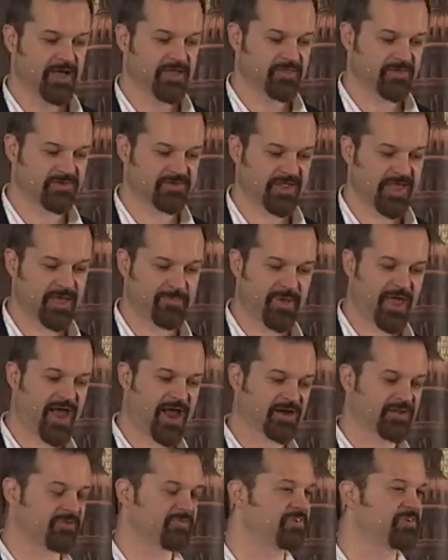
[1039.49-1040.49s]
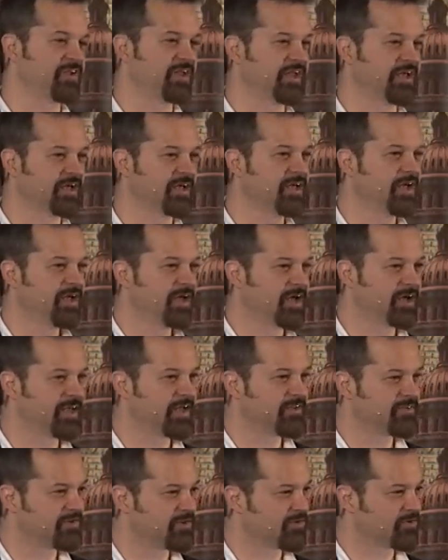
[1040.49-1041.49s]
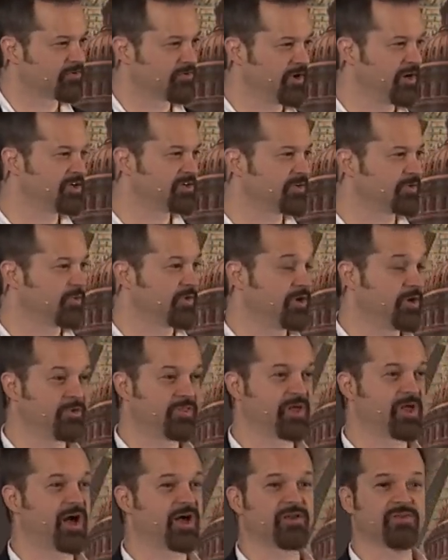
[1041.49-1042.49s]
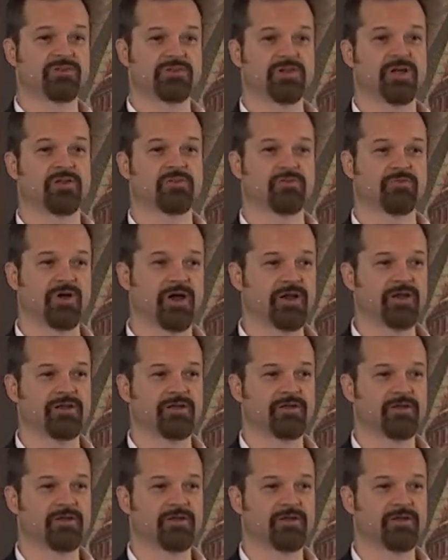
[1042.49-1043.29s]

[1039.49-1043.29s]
the same act of sinning against his creation. We know that God is just, right?